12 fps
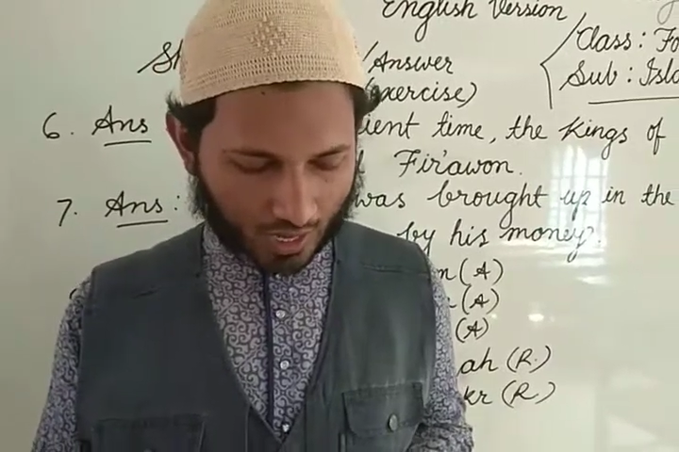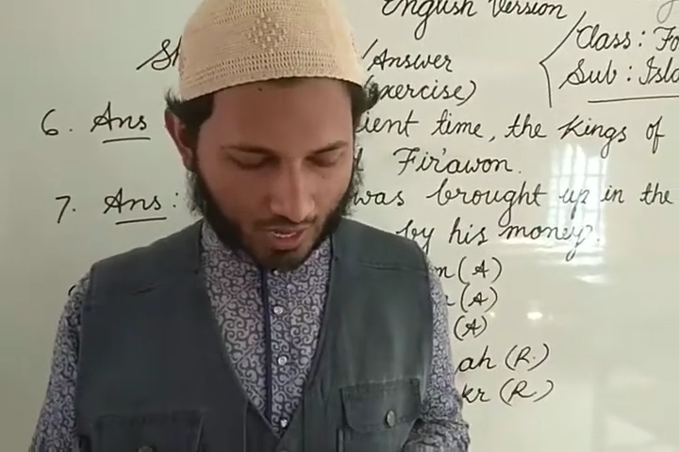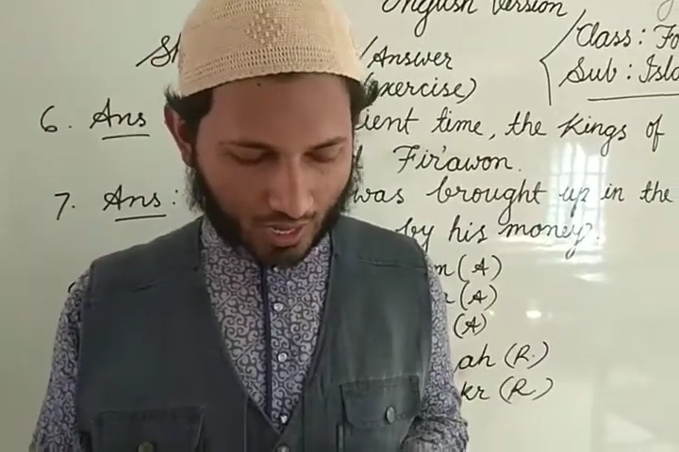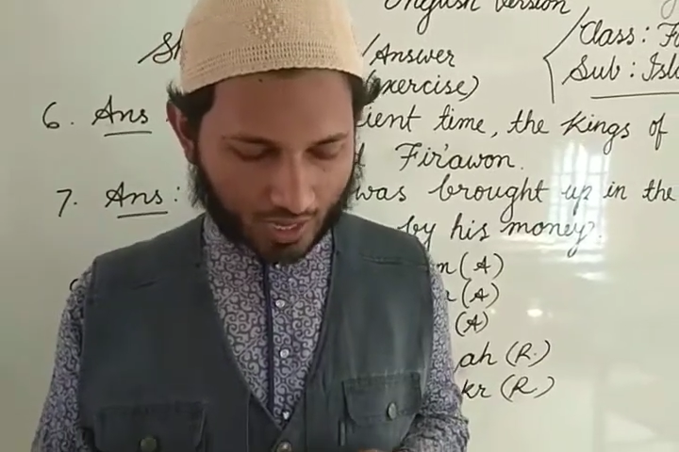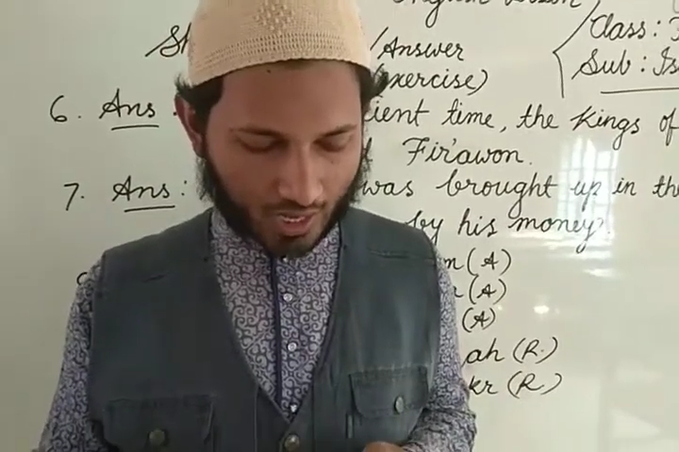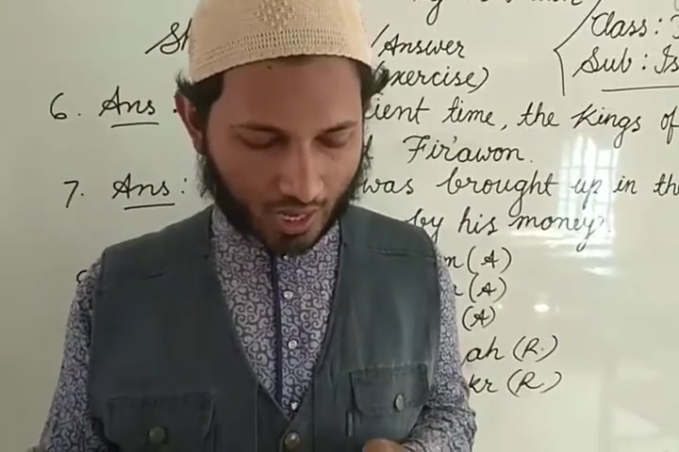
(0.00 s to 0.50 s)
And
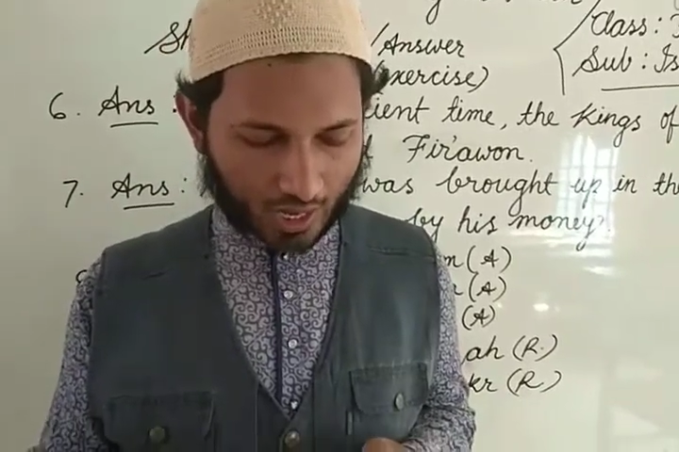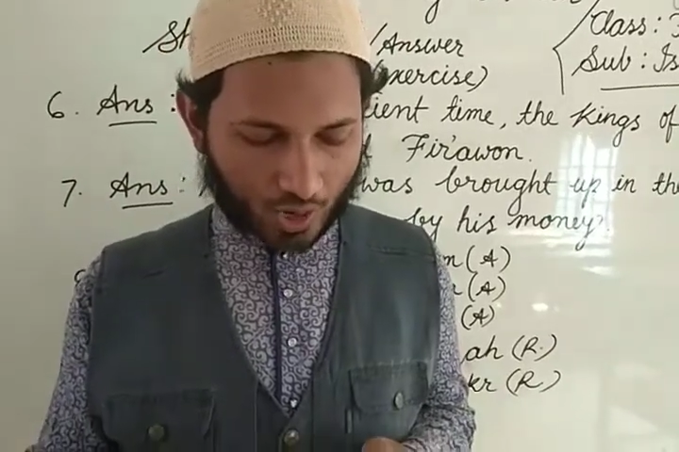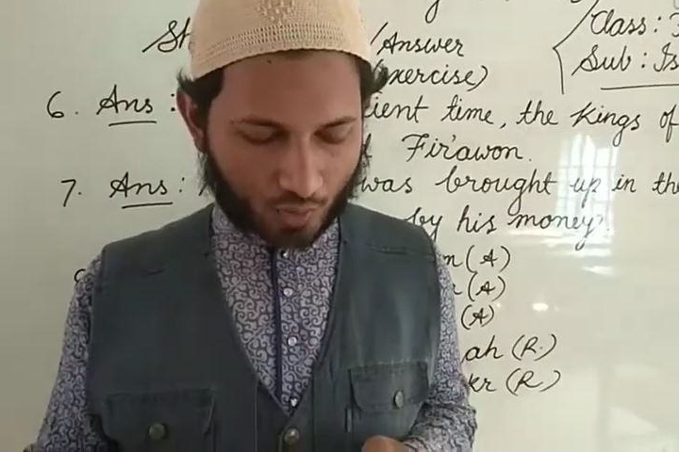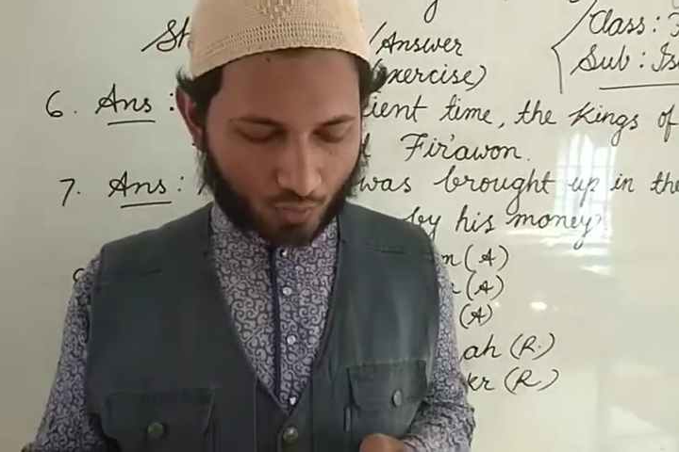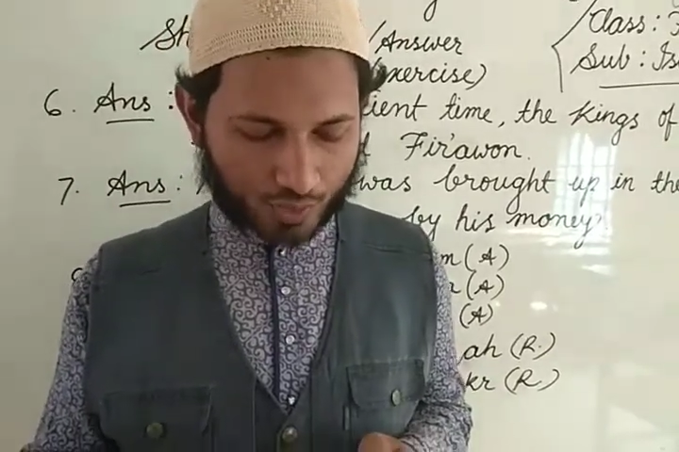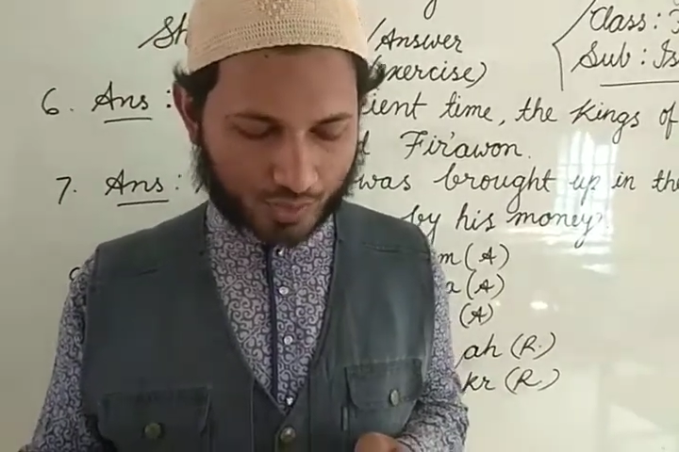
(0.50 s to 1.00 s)

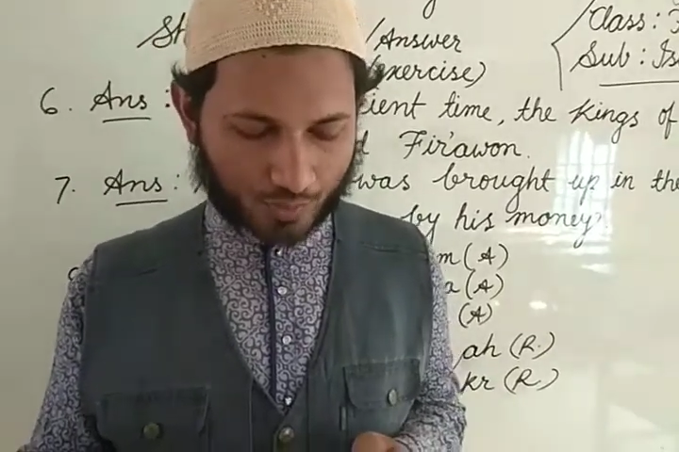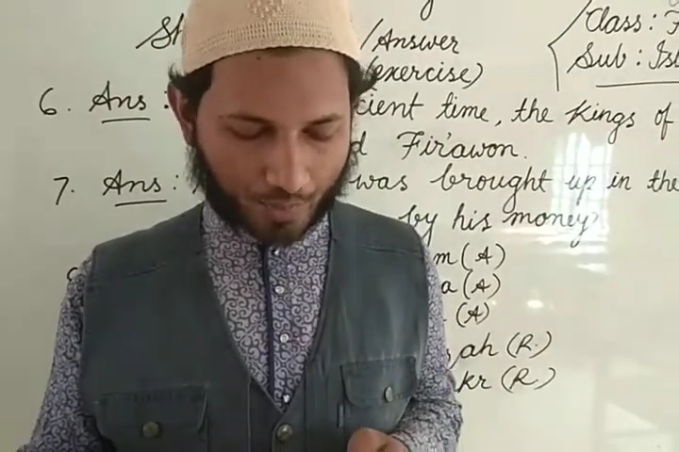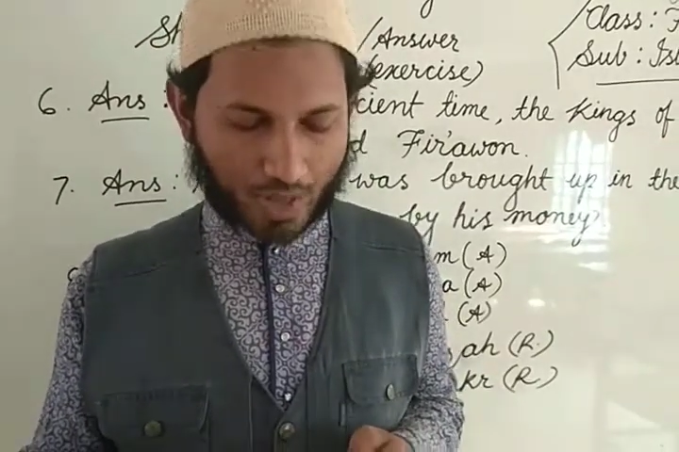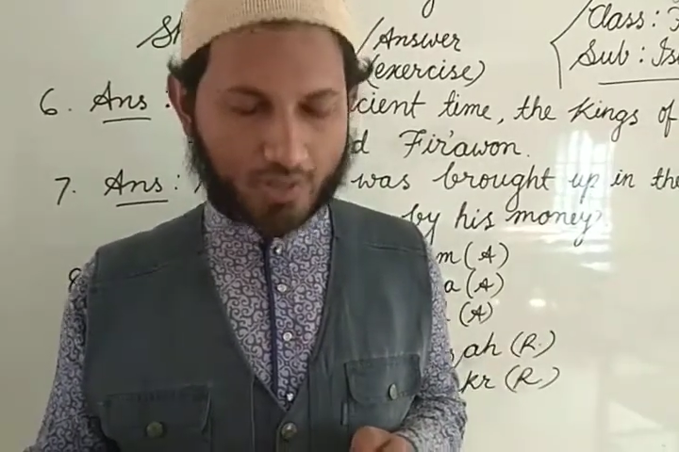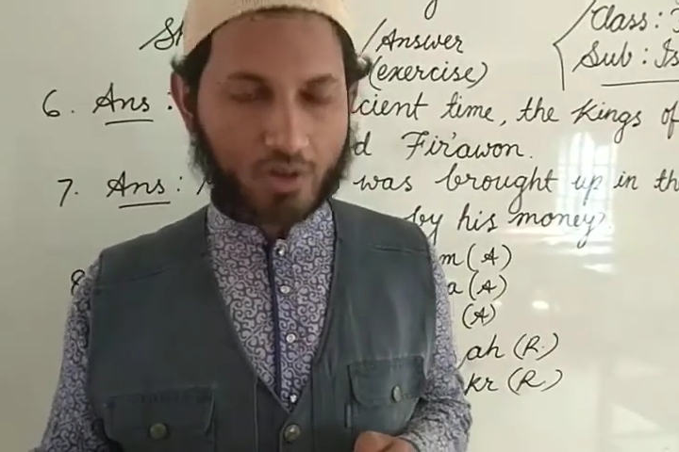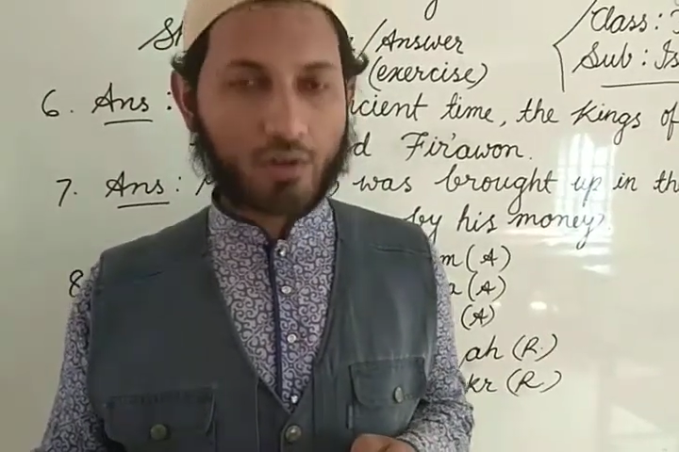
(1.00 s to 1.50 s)
Hannah was the
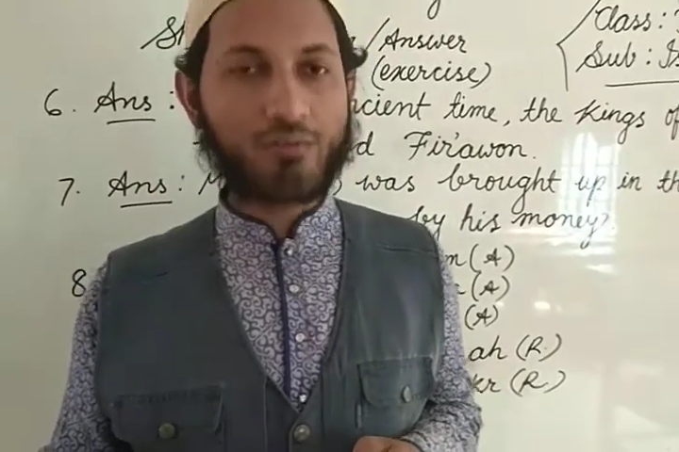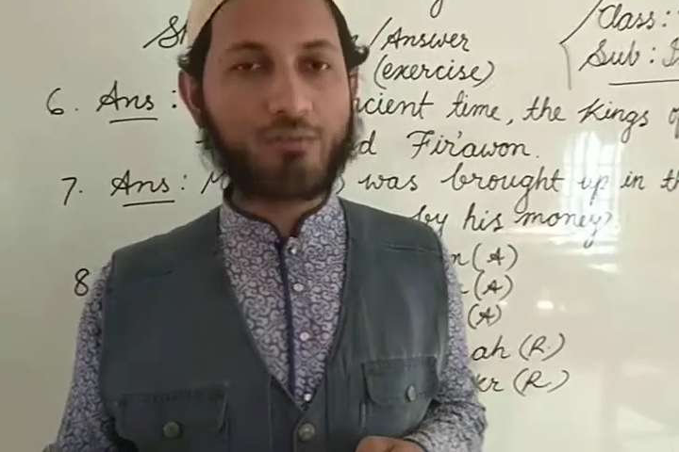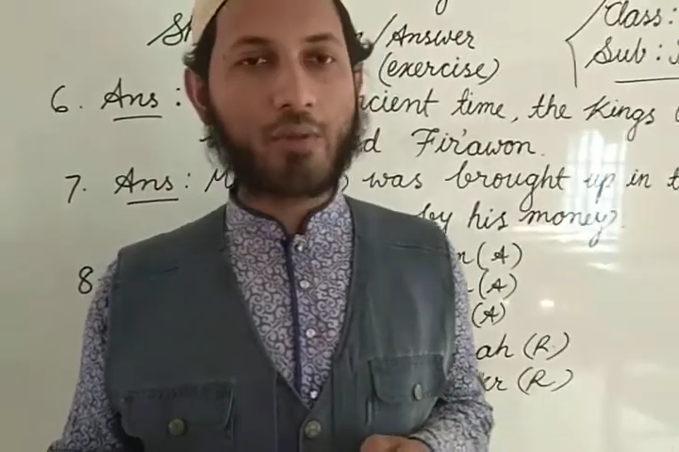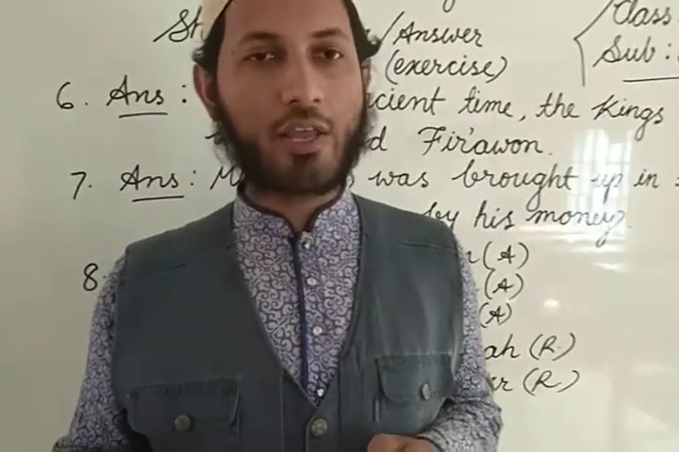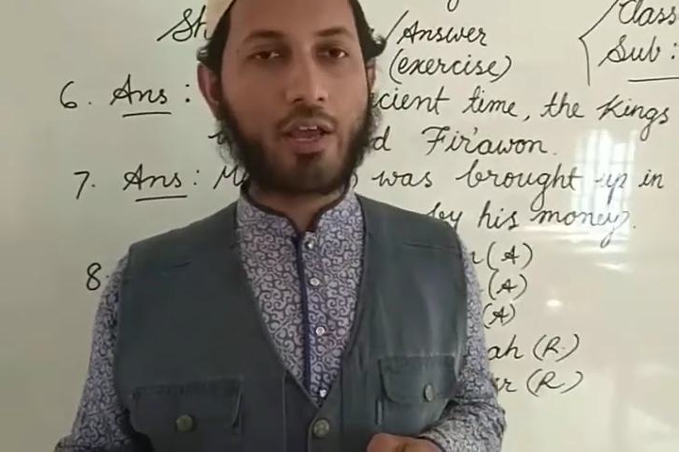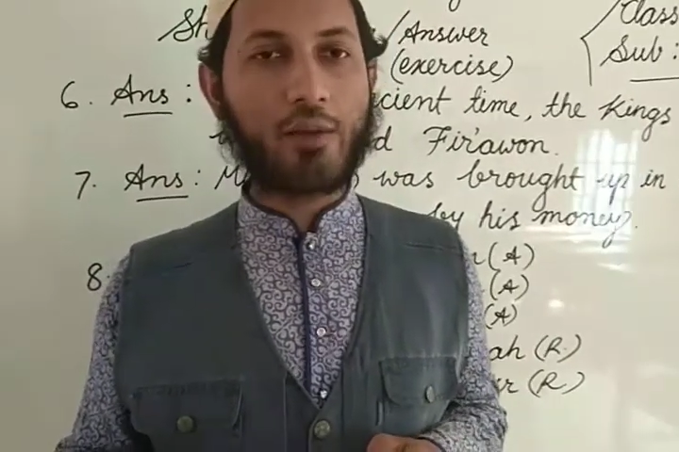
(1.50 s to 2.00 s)
mother of
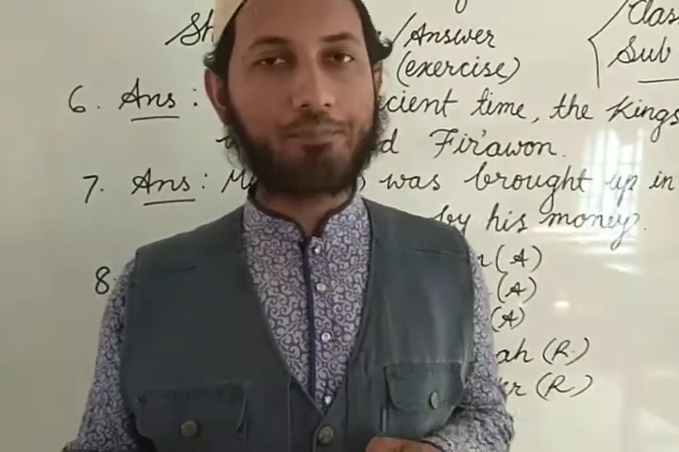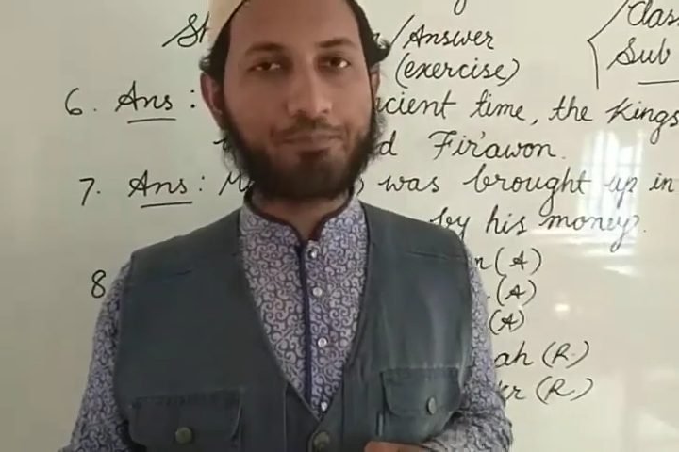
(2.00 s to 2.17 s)
Maryam.